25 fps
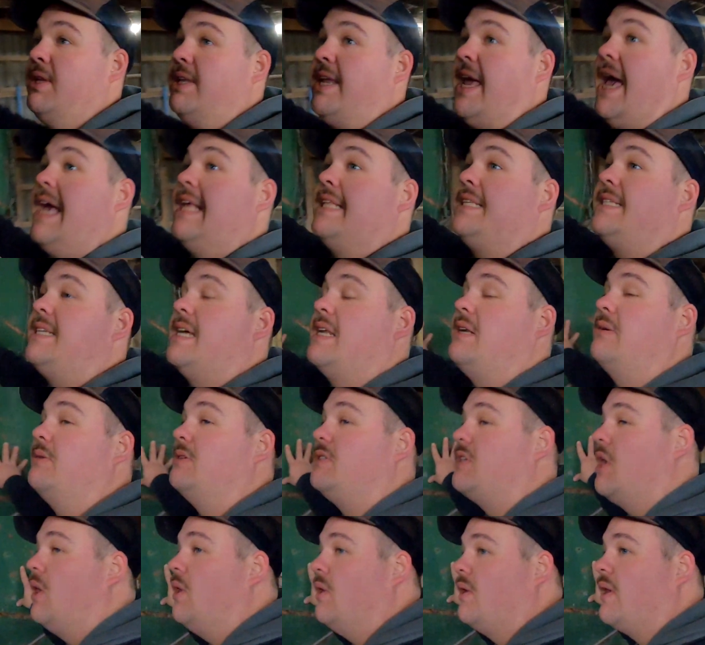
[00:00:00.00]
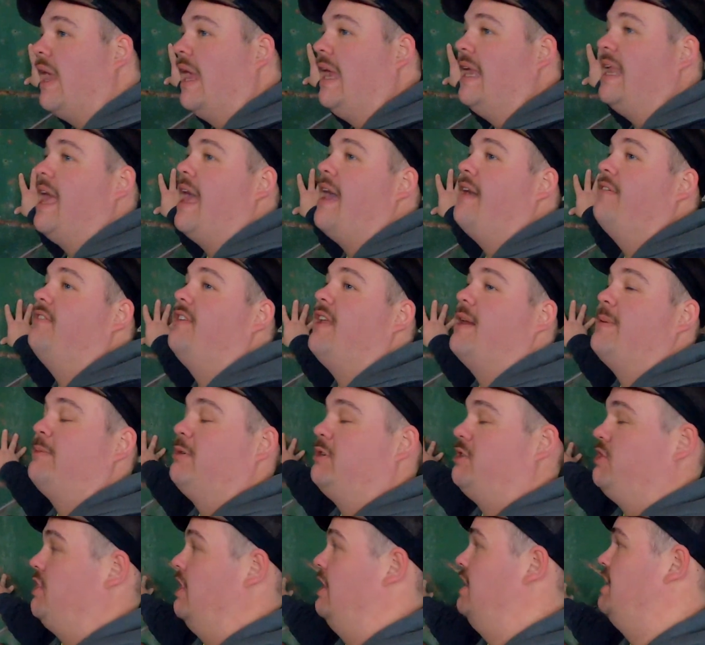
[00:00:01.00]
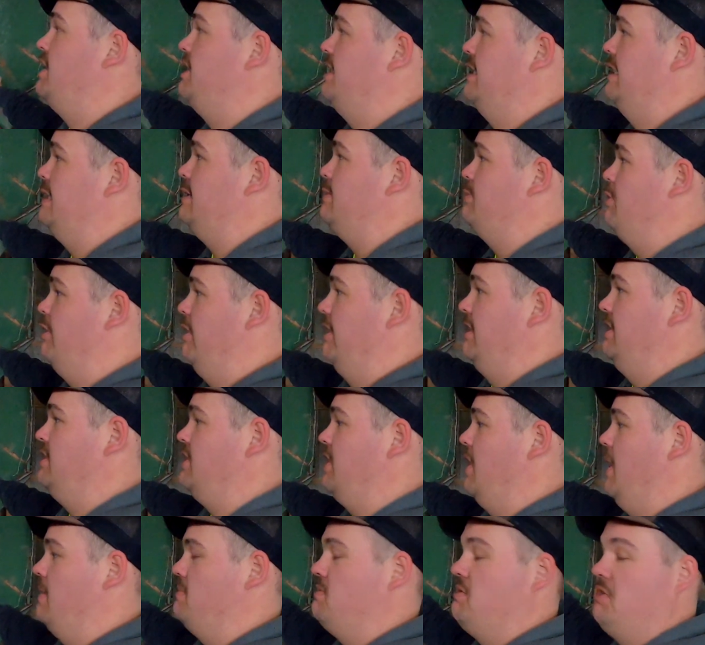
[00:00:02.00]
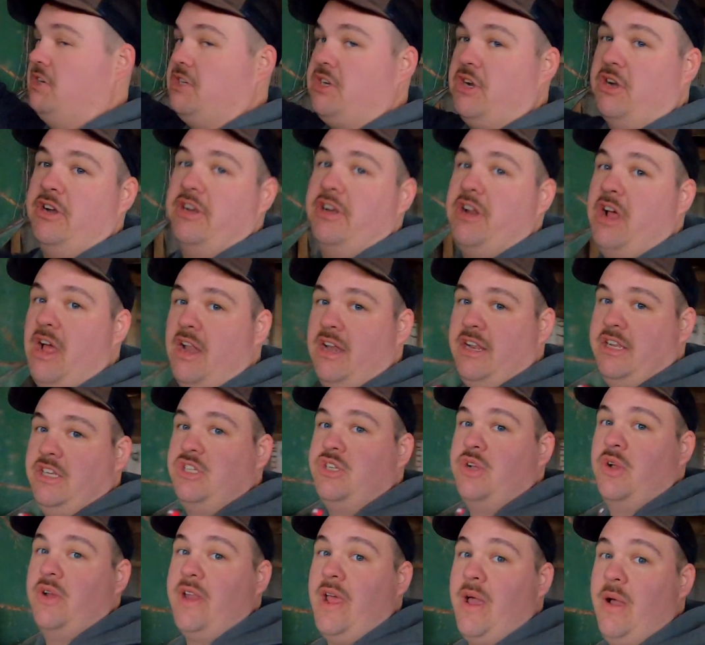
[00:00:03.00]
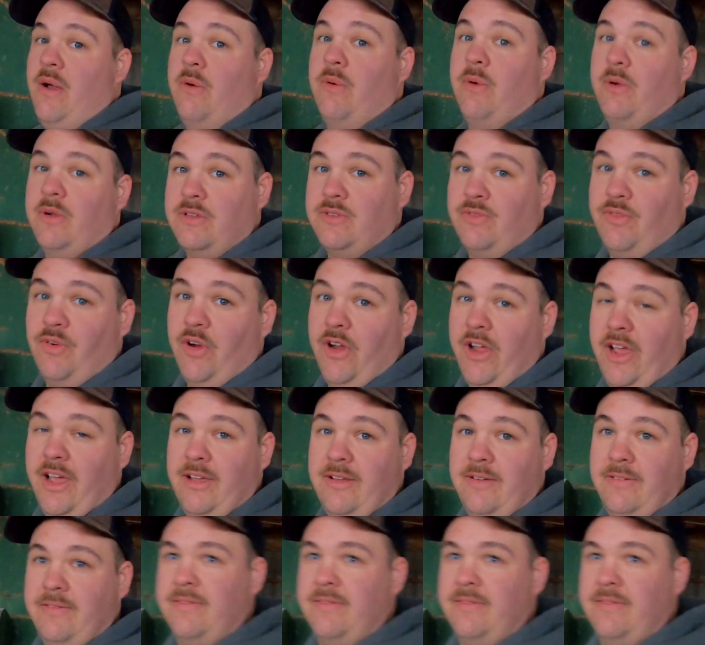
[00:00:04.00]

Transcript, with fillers: But Dad said it was okay to have a demonstration this morning, so I'm going to turn it on and show it how it works for you.